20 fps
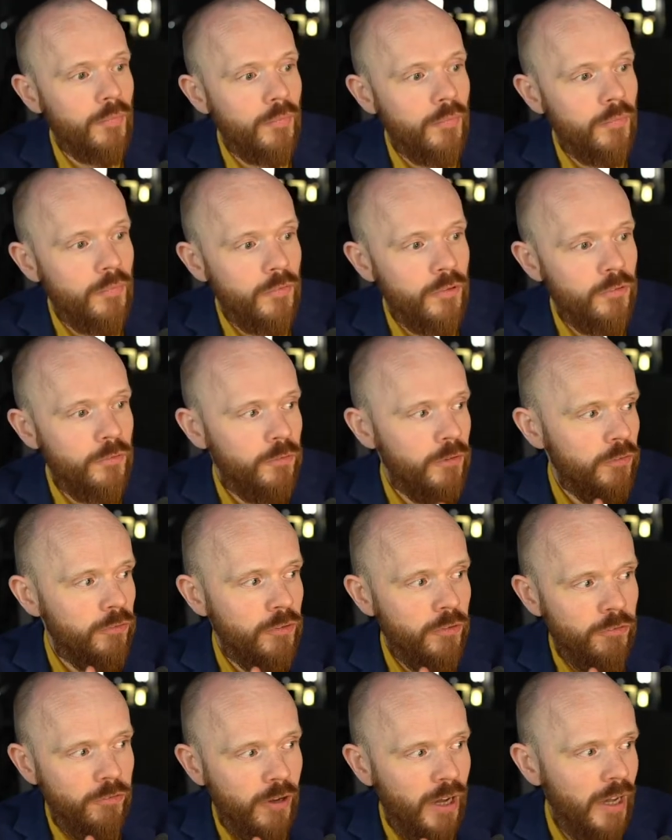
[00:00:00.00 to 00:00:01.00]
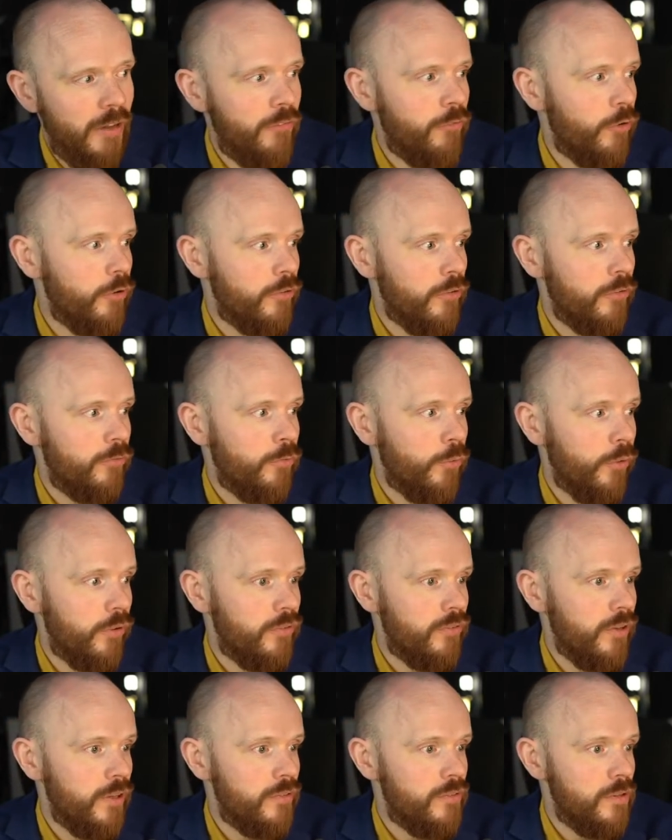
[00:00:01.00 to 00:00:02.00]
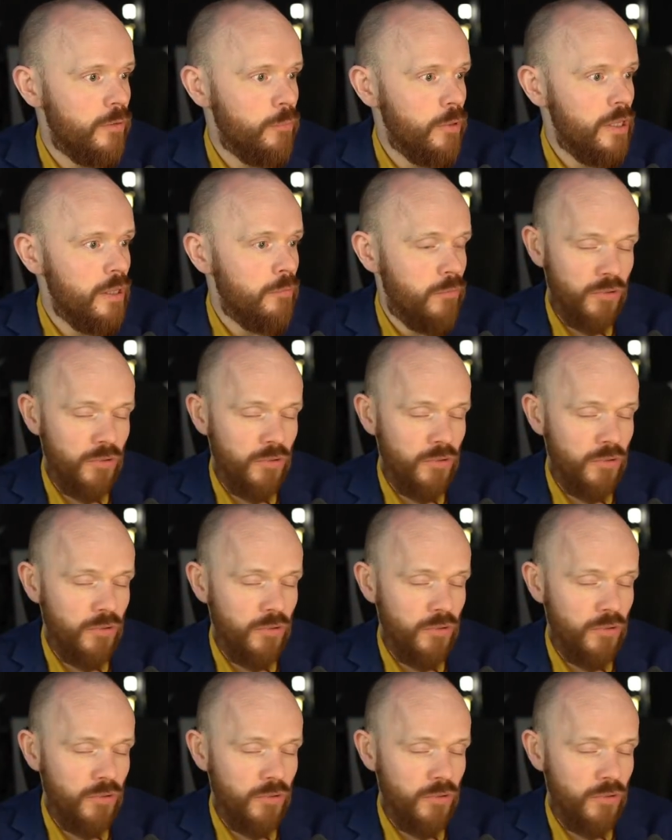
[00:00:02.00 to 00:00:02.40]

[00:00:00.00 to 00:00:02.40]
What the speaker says: It's 55 versus 46 dB.